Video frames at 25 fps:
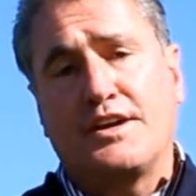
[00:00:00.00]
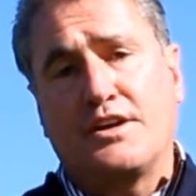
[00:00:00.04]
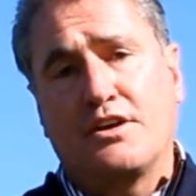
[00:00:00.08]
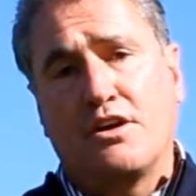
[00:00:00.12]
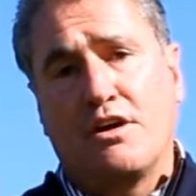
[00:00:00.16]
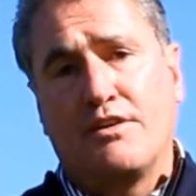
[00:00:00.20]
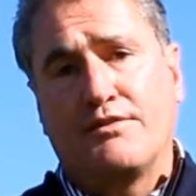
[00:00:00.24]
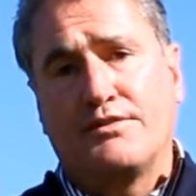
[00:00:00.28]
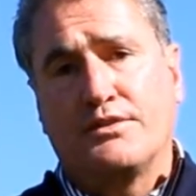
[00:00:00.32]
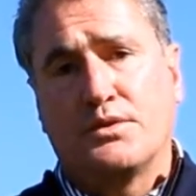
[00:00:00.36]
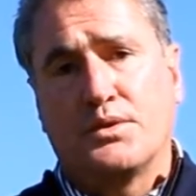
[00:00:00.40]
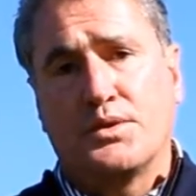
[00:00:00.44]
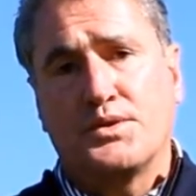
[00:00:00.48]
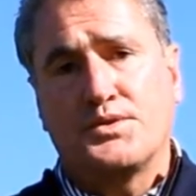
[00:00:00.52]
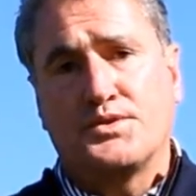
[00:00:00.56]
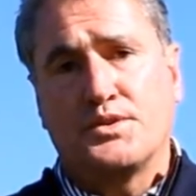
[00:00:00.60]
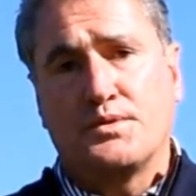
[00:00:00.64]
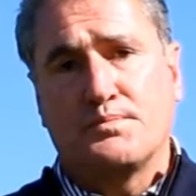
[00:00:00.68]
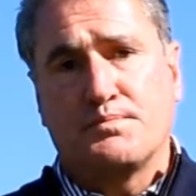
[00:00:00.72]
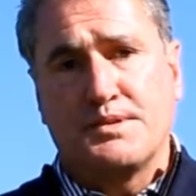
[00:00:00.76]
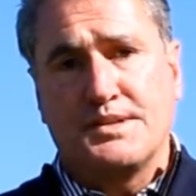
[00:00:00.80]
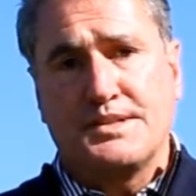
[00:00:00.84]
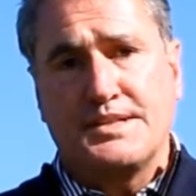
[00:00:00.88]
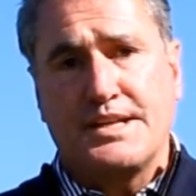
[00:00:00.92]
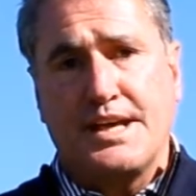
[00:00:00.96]
golf course
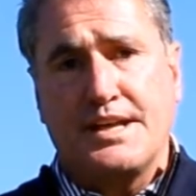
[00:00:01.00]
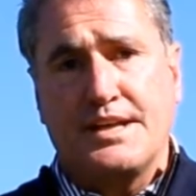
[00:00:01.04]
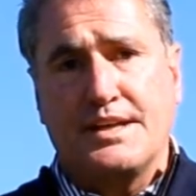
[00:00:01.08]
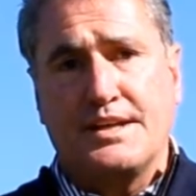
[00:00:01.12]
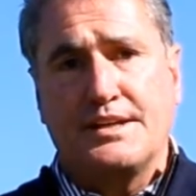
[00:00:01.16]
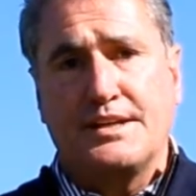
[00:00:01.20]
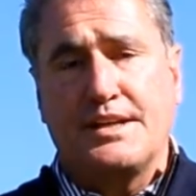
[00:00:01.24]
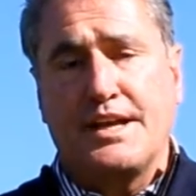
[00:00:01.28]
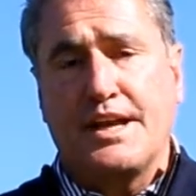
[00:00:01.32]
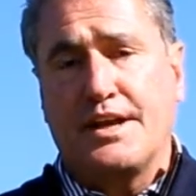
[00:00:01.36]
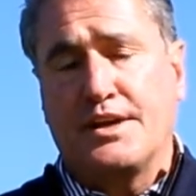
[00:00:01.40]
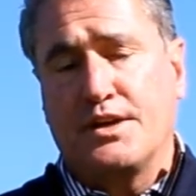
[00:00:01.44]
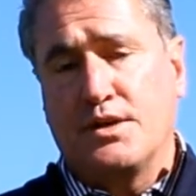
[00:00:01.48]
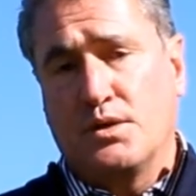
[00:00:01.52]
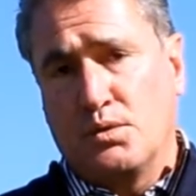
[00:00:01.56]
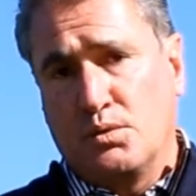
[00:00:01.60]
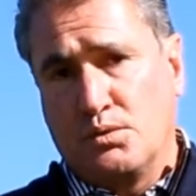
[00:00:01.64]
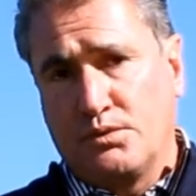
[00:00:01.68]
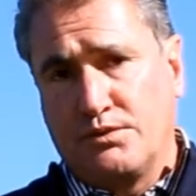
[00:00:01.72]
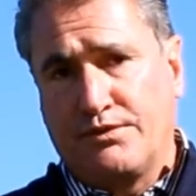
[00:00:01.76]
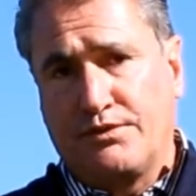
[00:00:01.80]
superintendent at Olde